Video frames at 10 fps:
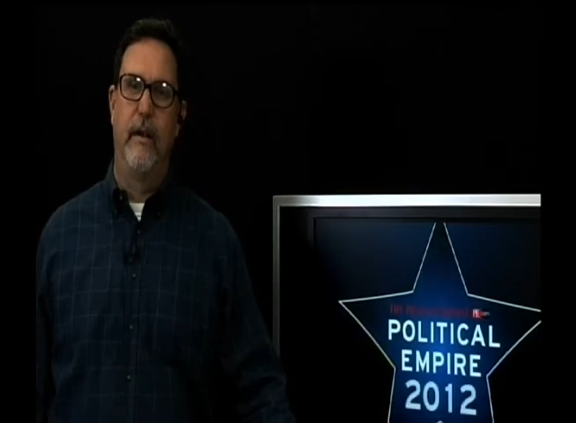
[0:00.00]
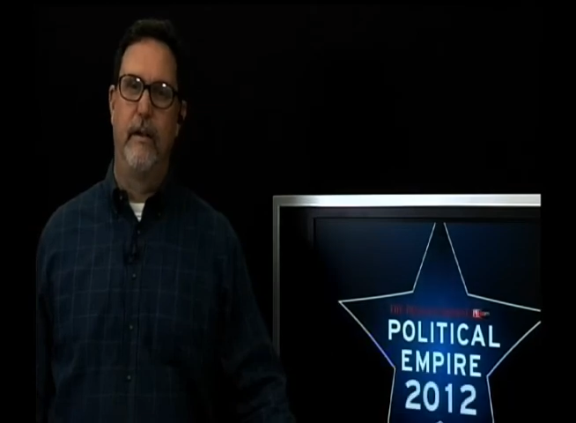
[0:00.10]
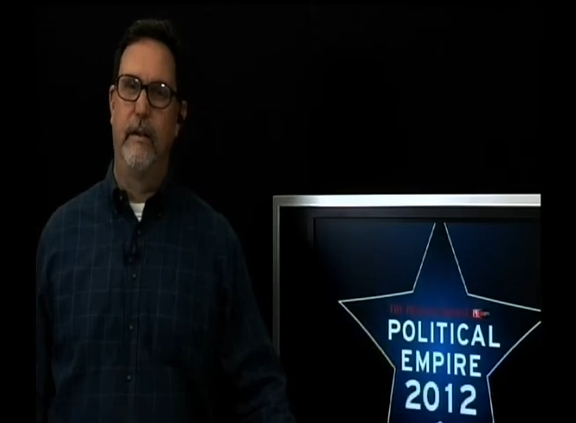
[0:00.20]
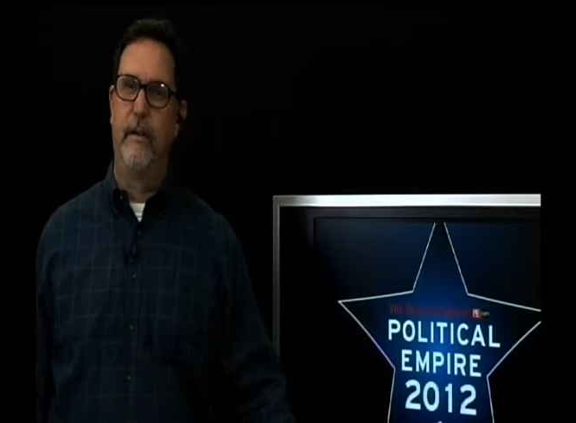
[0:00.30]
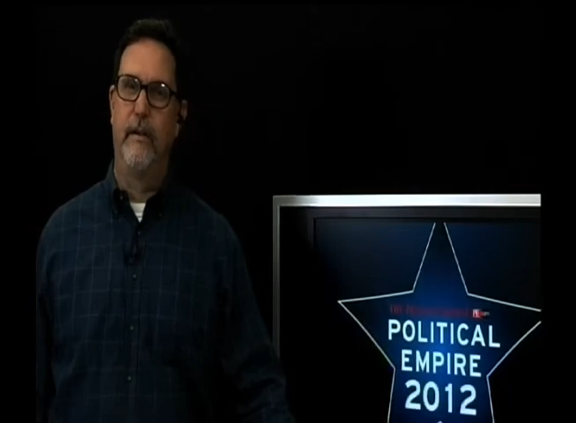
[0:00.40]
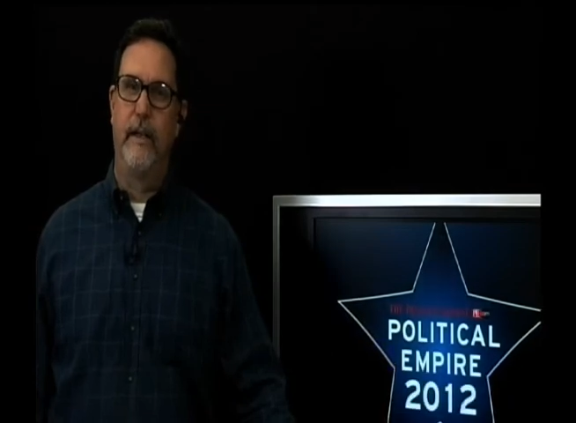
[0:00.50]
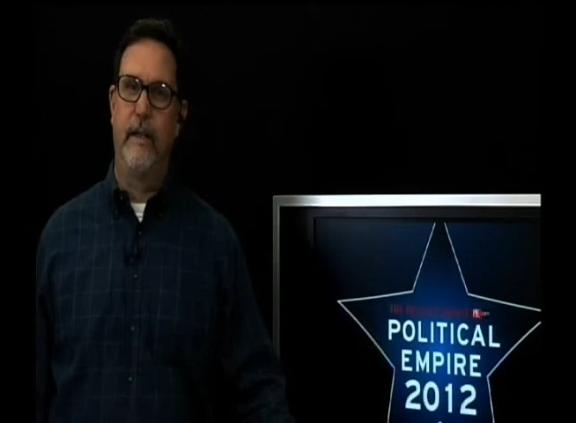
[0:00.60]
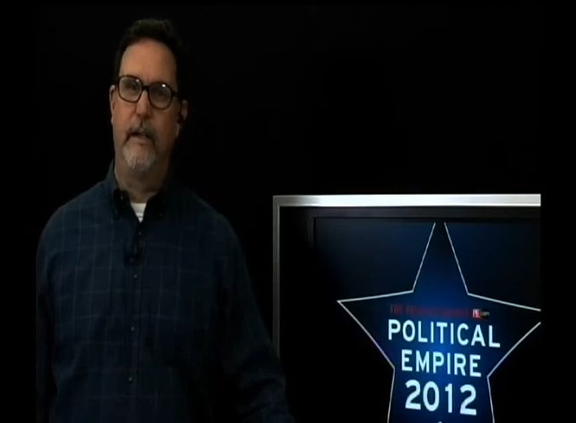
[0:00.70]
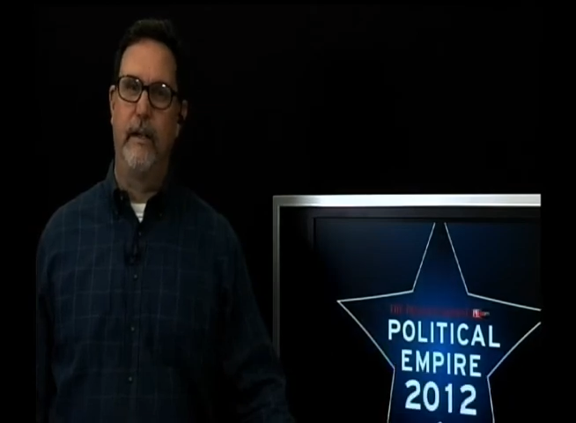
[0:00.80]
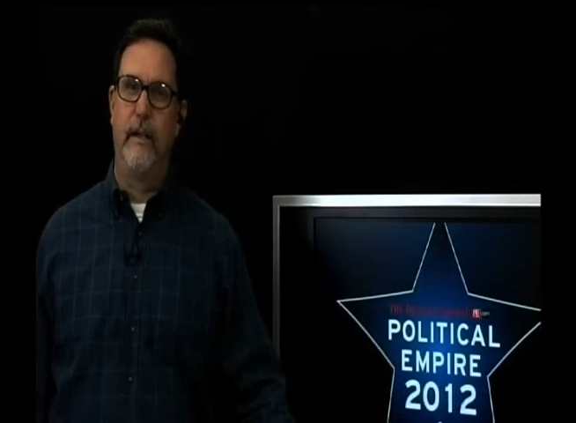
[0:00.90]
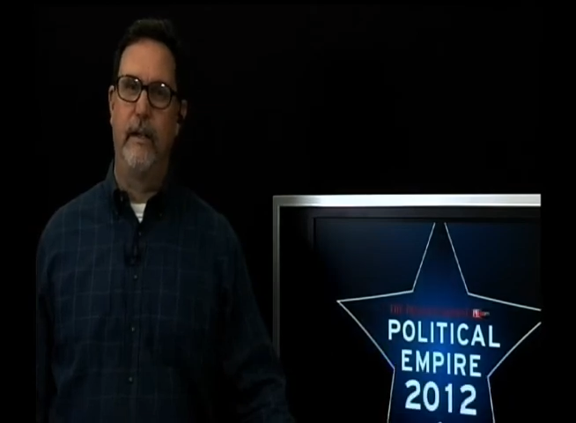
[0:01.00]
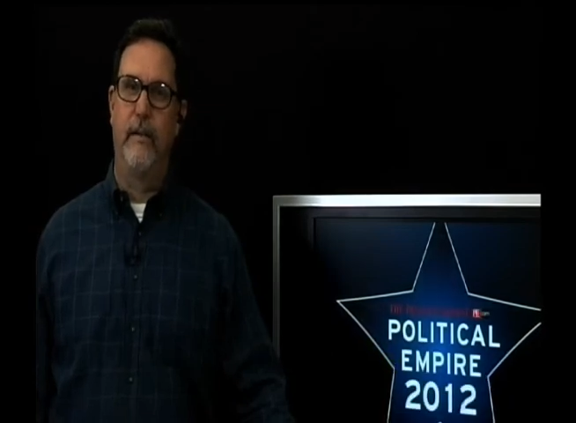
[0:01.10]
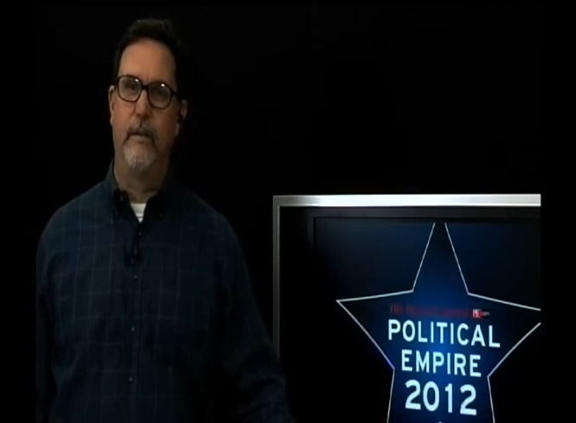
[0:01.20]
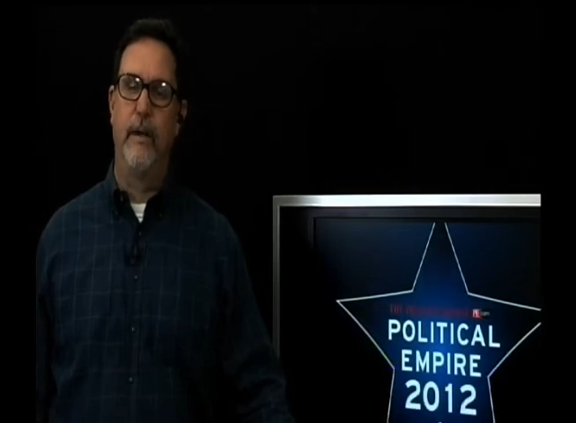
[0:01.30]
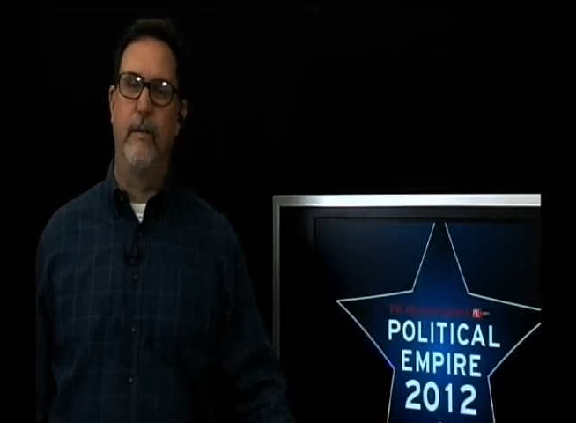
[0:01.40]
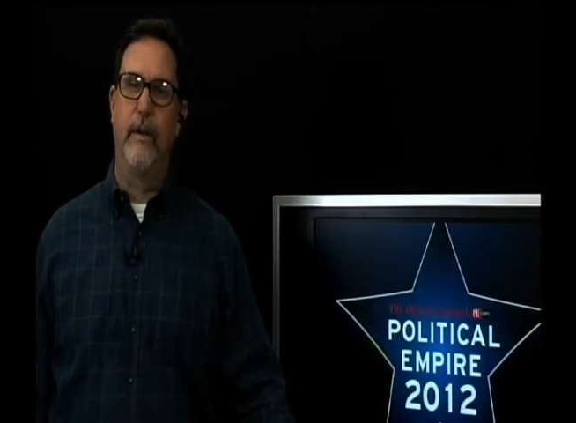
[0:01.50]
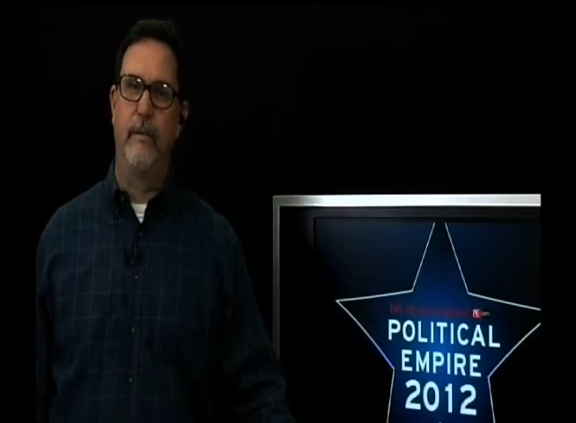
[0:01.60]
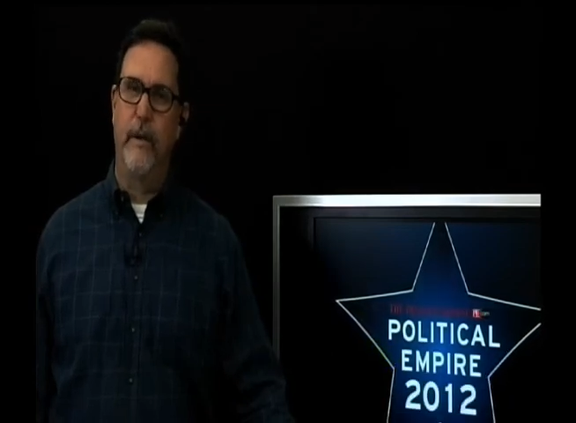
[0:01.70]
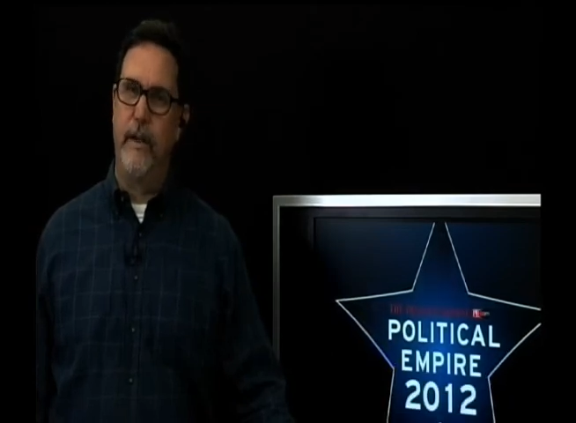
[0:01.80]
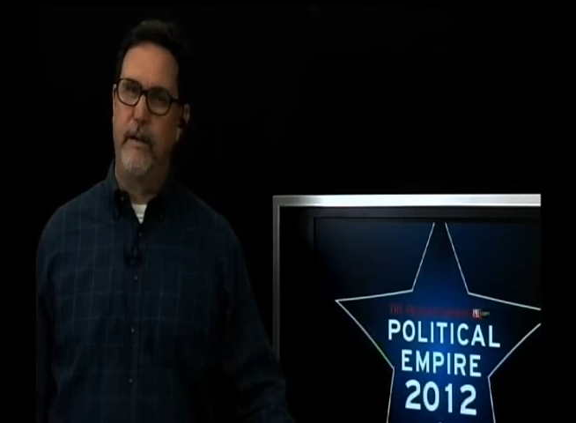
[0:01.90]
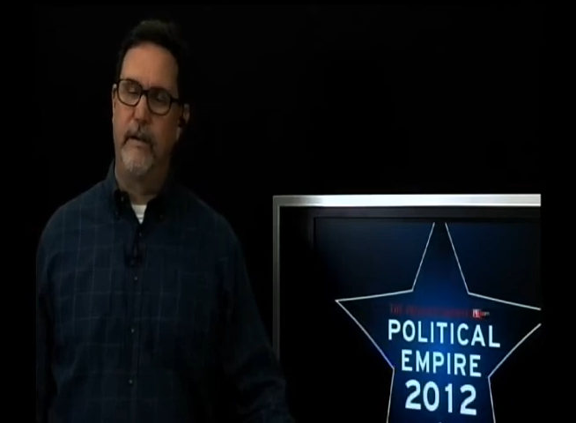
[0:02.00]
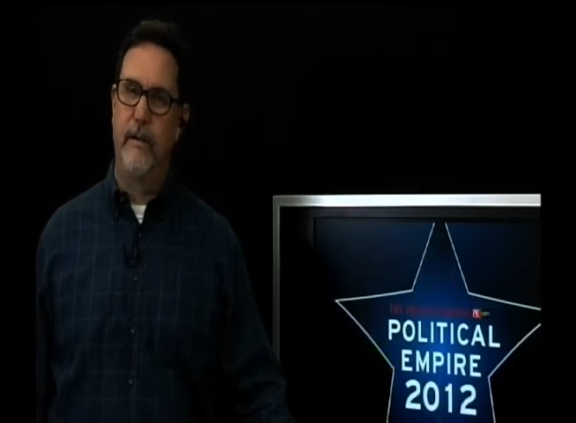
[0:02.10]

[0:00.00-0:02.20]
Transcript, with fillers: uh, his identity as a way to raise money.